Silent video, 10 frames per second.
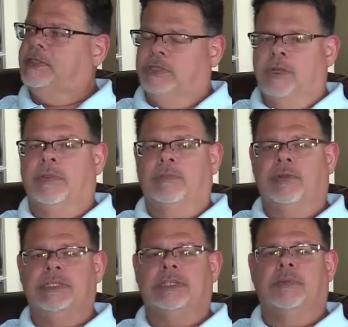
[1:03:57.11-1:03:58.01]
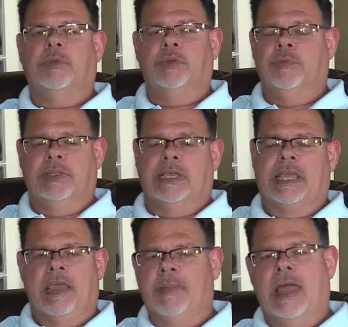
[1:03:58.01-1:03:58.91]
you know, the recent movie that
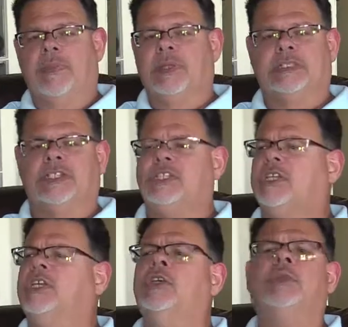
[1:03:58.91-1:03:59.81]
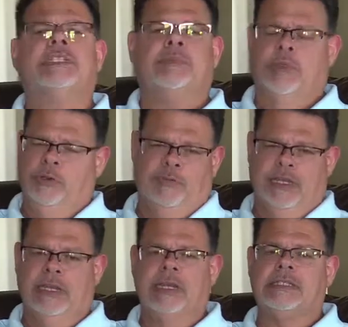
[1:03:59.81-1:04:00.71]
came out that's just the cutest movie,
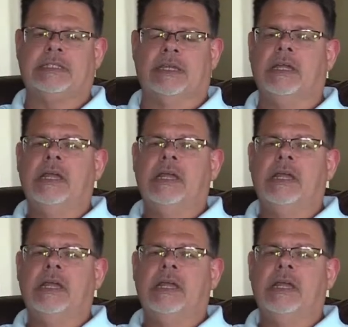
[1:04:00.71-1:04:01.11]
and it's the